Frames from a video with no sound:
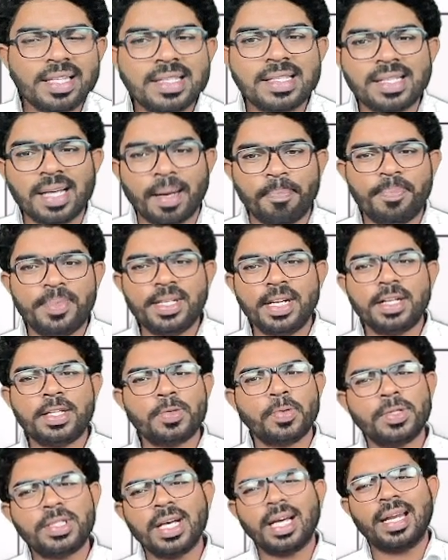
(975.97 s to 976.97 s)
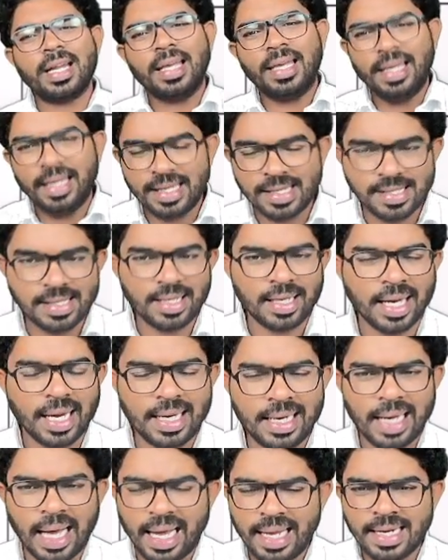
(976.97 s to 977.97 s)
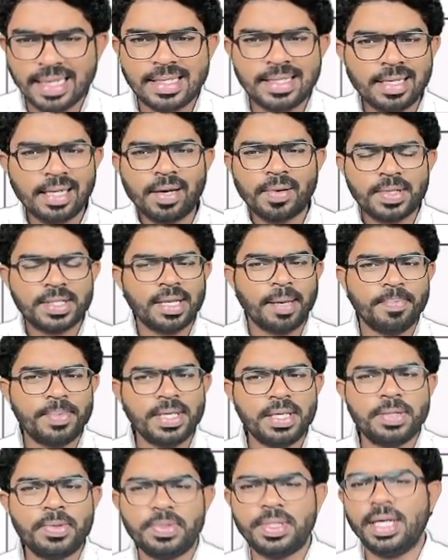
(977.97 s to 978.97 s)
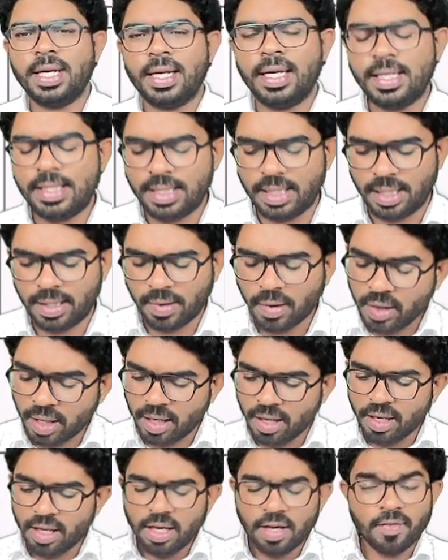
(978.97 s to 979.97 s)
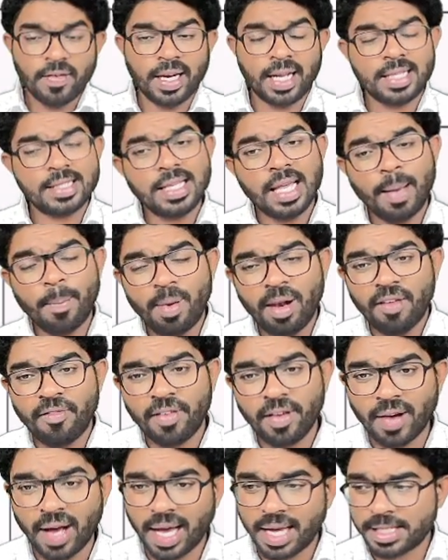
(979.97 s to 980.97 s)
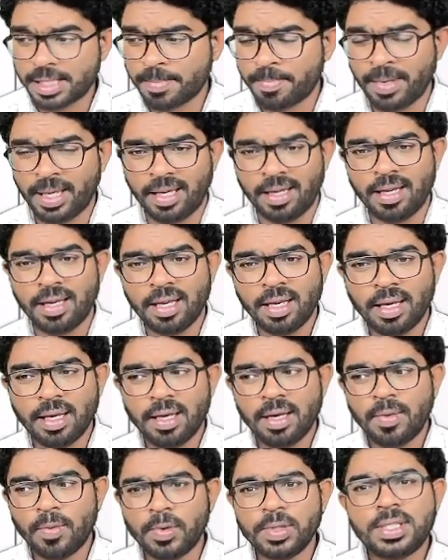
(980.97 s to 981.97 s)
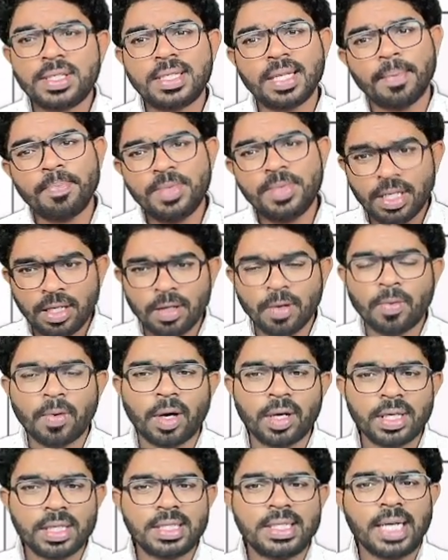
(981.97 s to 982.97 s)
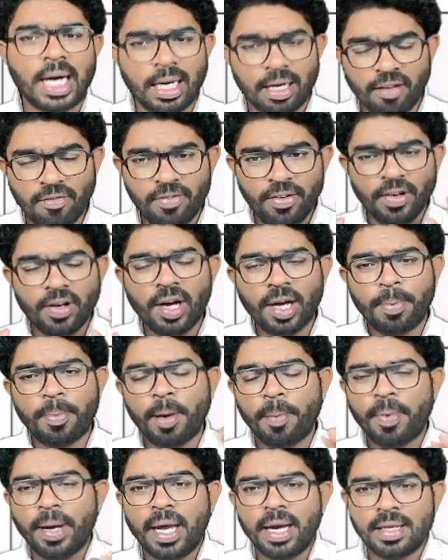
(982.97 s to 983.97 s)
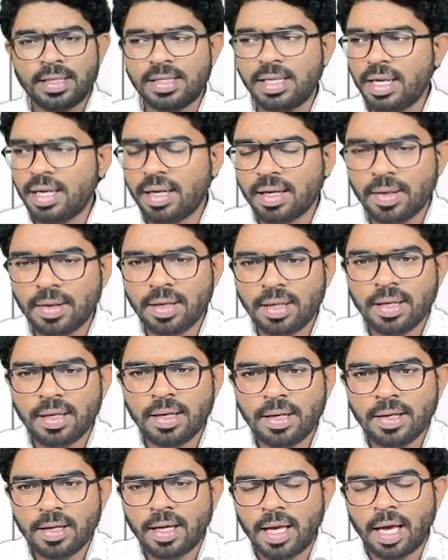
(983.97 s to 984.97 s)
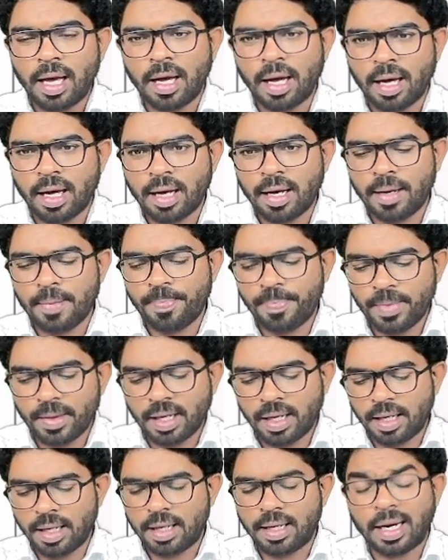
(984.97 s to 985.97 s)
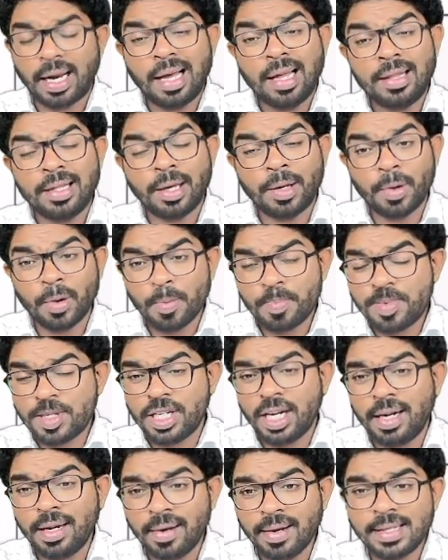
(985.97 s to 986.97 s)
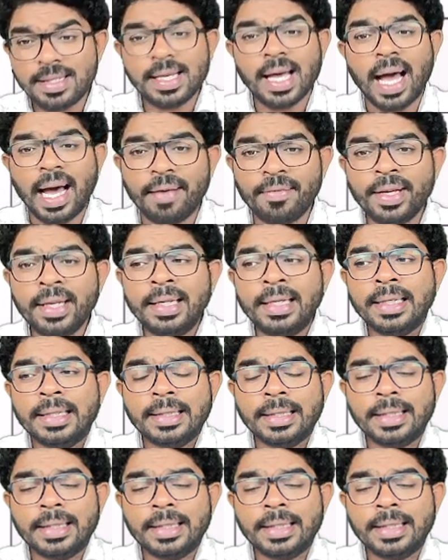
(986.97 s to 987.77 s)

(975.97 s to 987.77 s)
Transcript: subjects which are easy. I listed out subjects which are easy. Okay. For example, if you ask me which subject you want to start, if you are preparing, sir, the group schedule is having